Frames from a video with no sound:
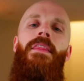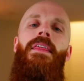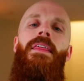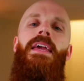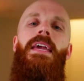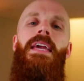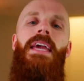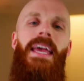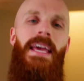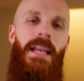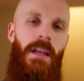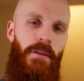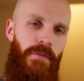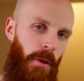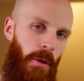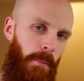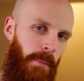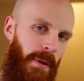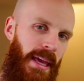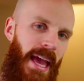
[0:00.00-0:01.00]
the
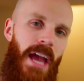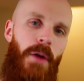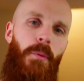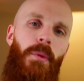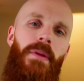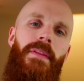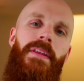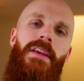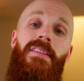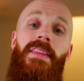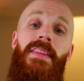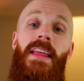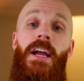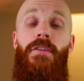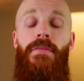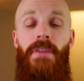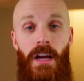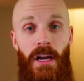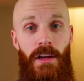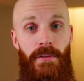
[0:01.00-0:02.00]
NFLPA released
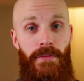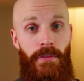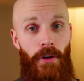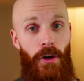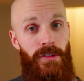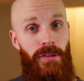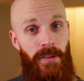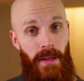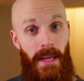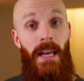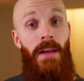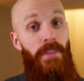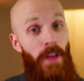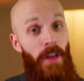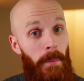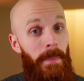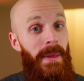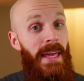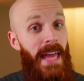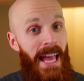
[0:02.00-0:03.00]
their very first
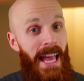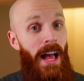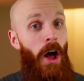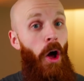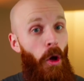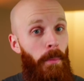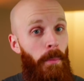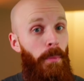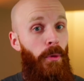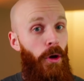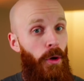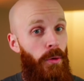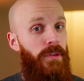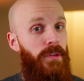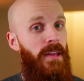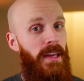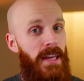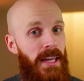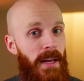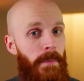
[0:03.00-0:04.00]
NFLPA All-Pro
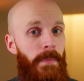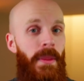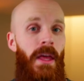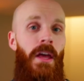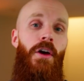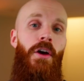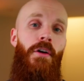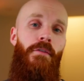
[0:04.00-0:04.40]
team.